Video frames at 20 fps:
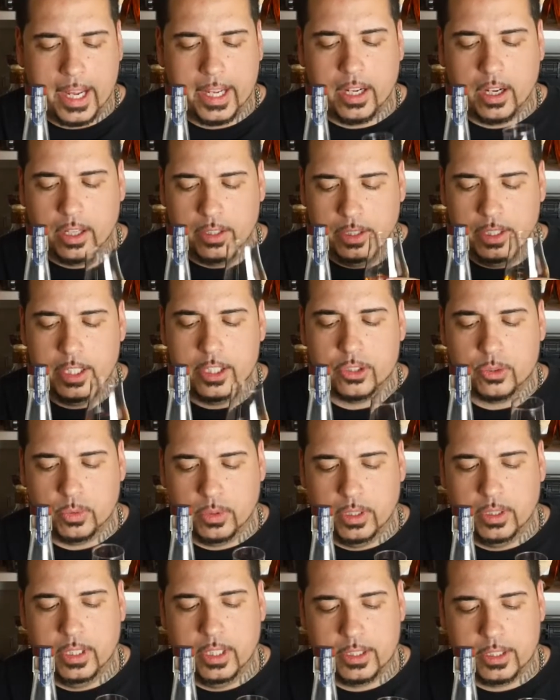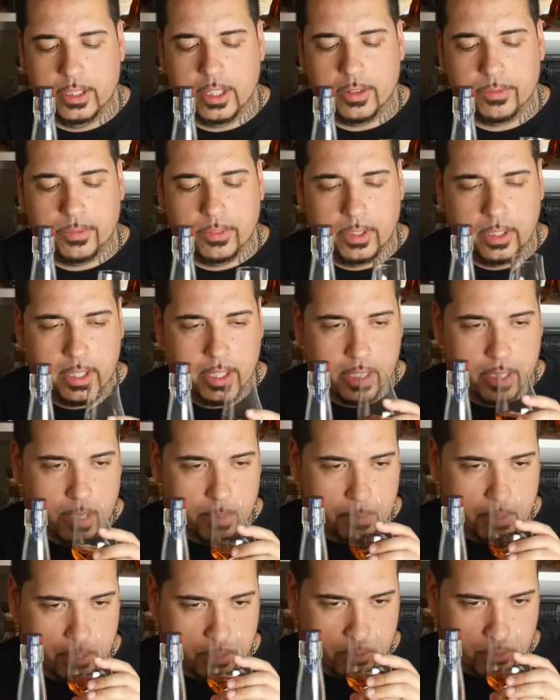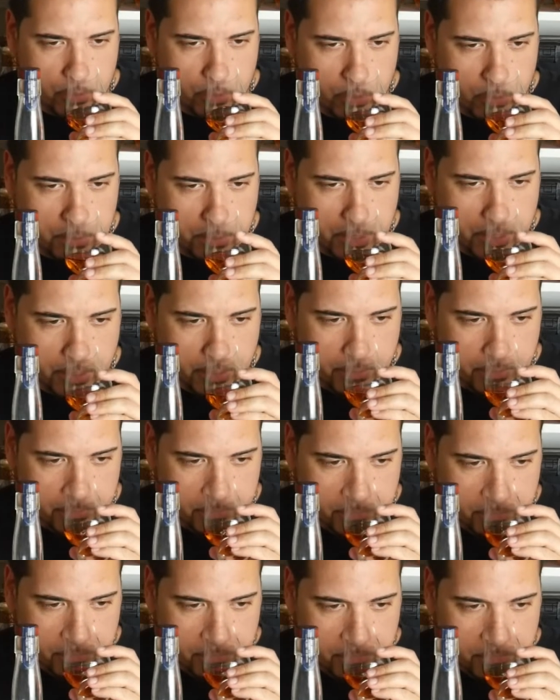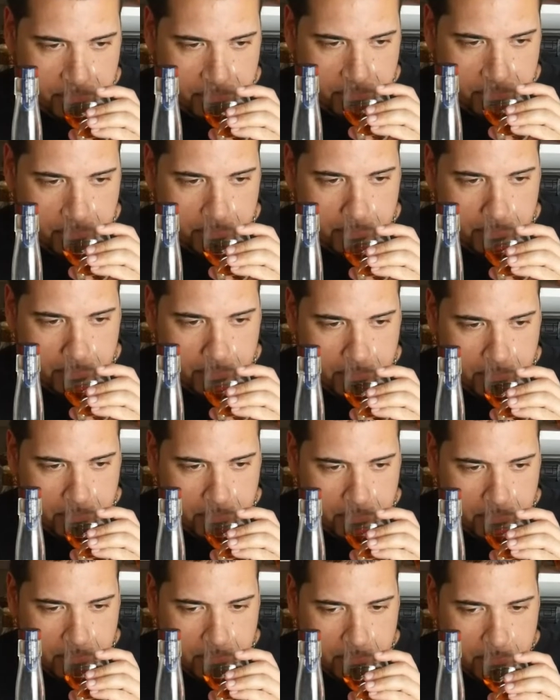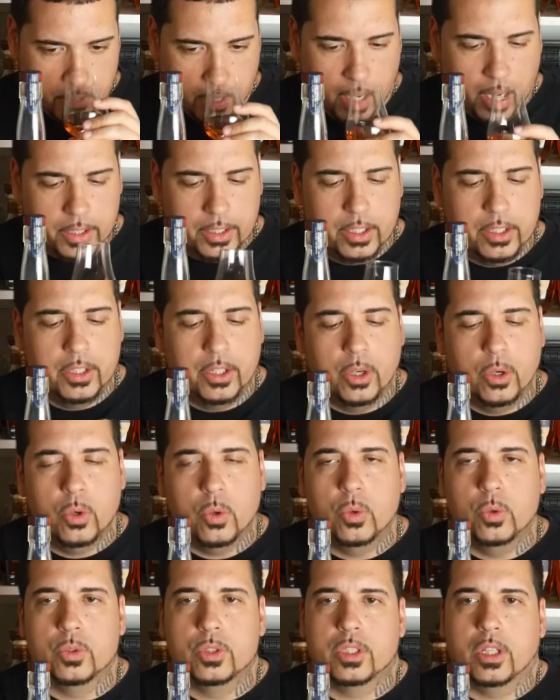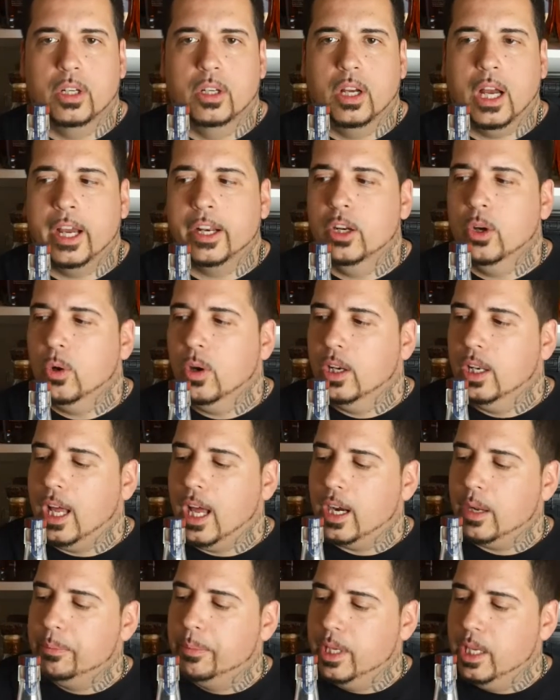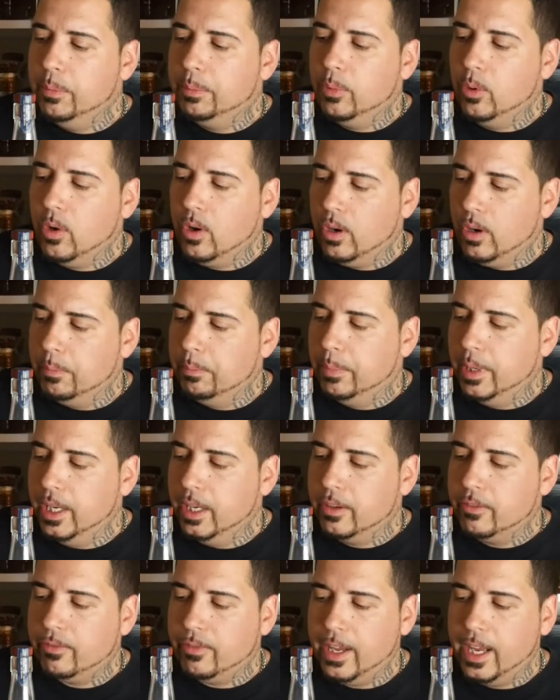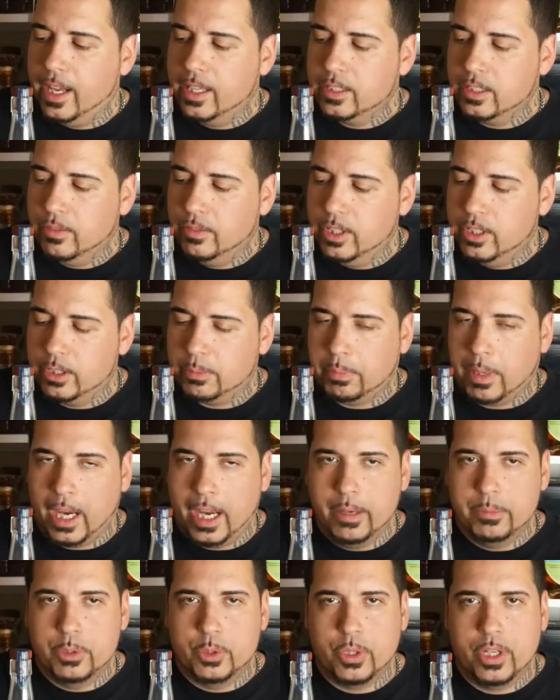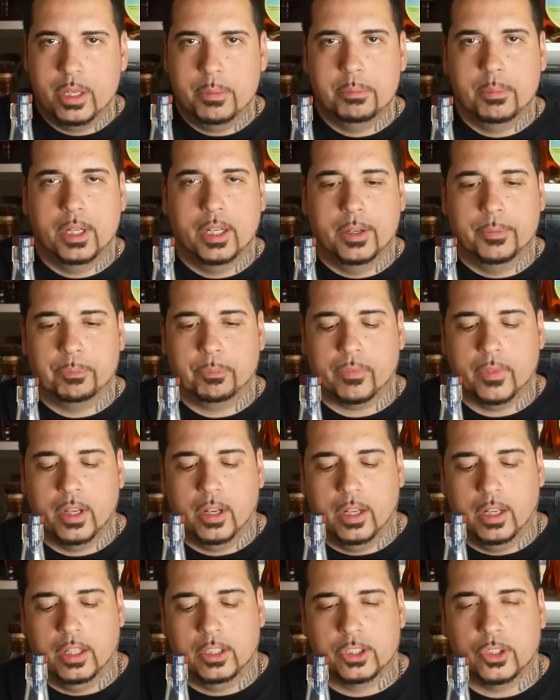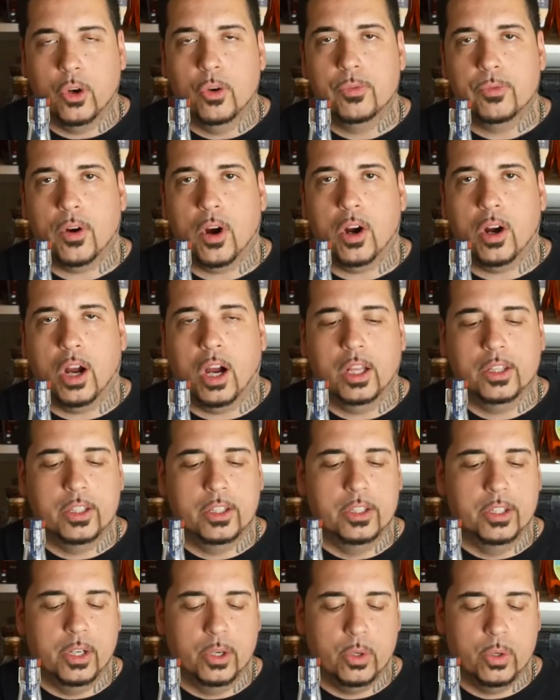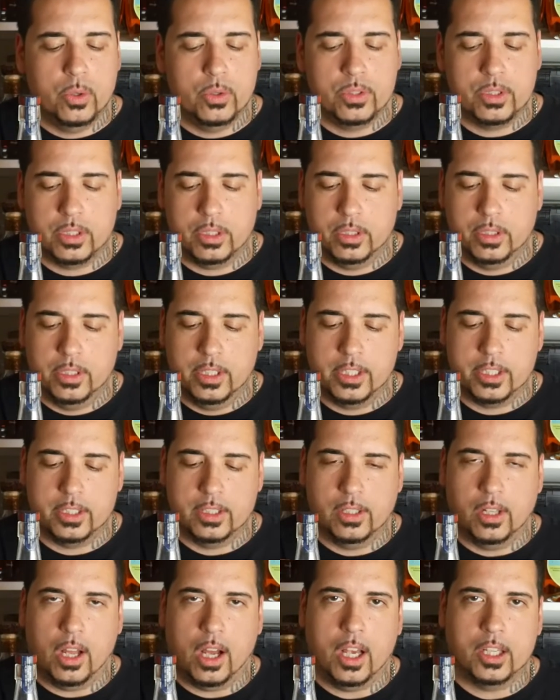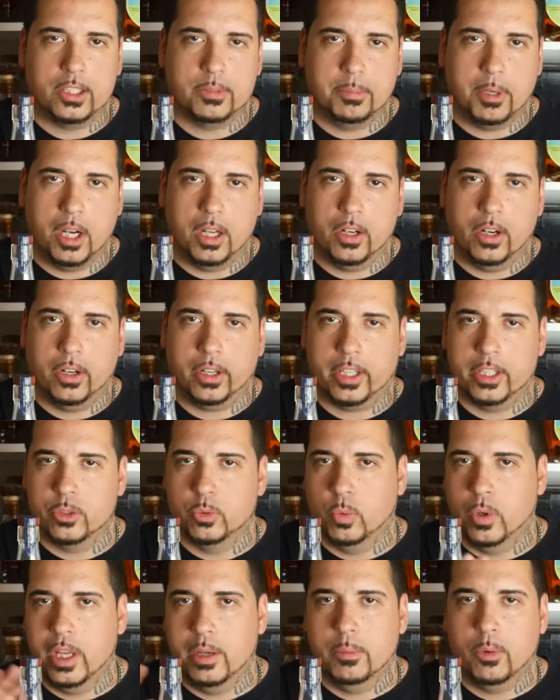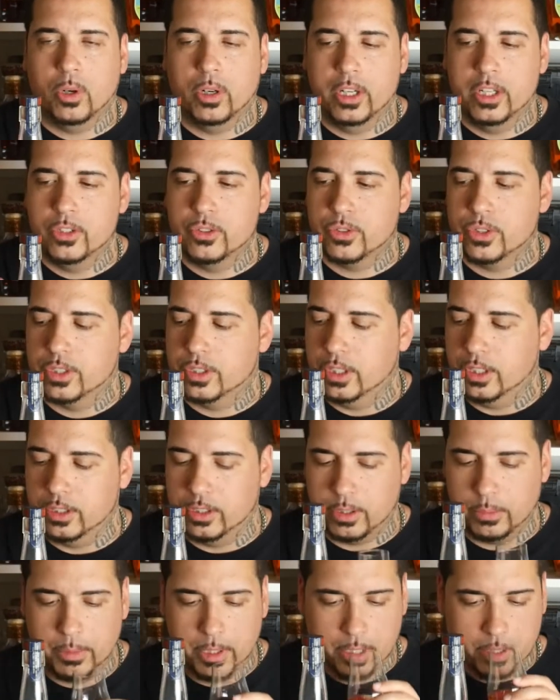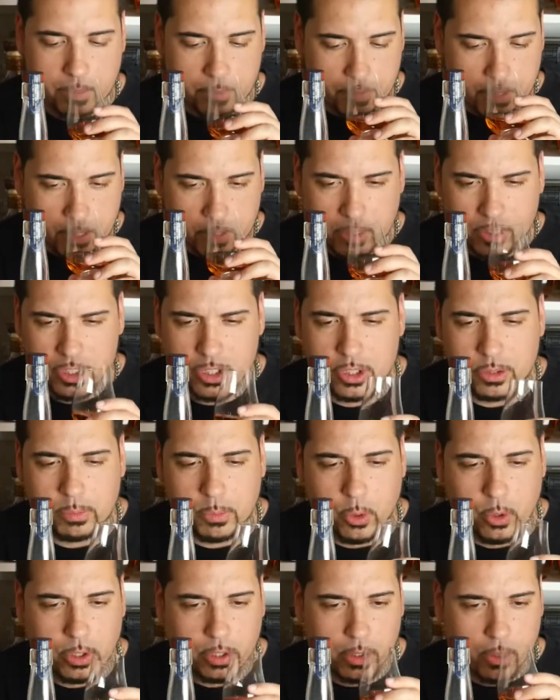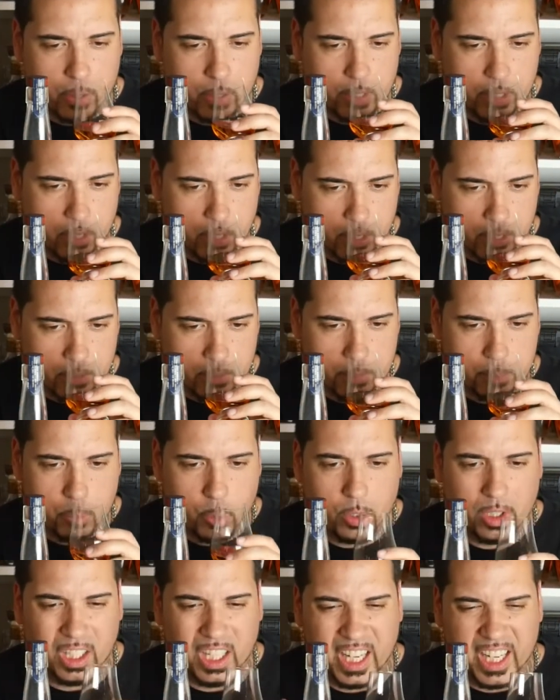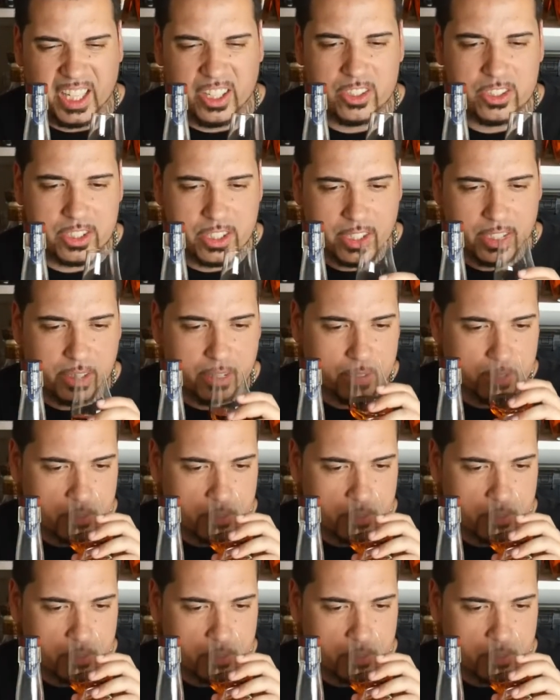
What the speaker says: on this one. It's definitely coming through, but on the nose, I know a lot of people are big fans of this Pipe Dream, but so far on the nose, this Lost Monarch is way more interesting to me. There's just more going on, more layers there.